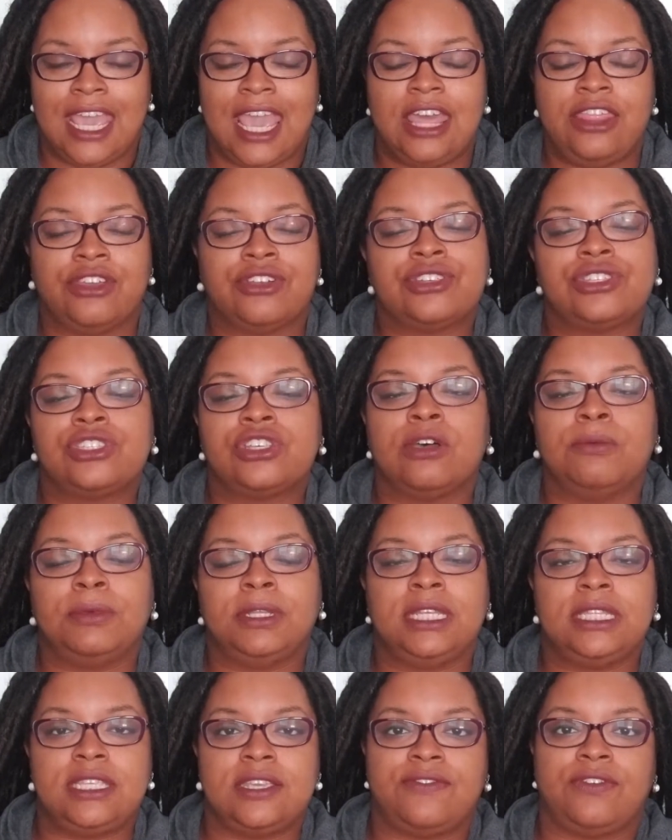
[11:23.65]
And there's so
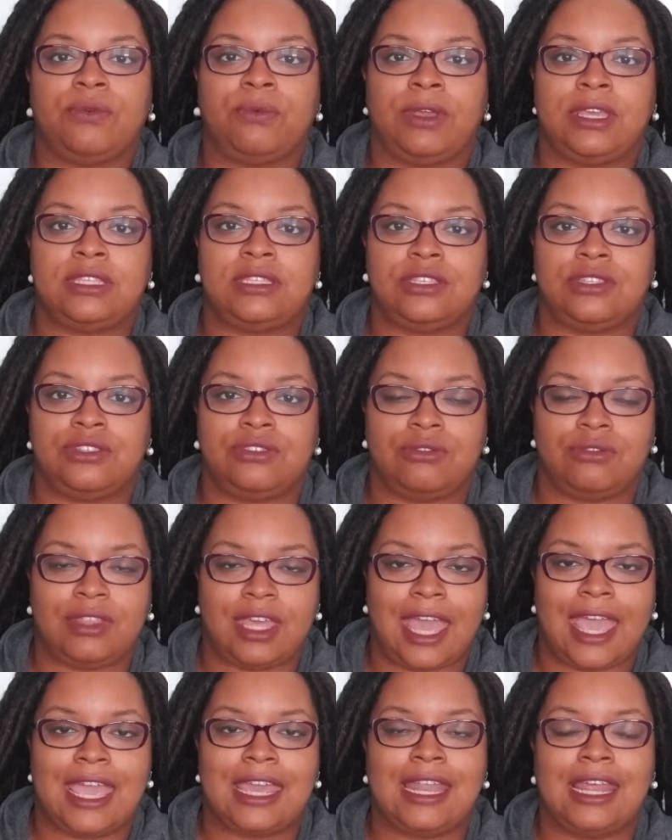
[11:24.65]
many different ways to do that,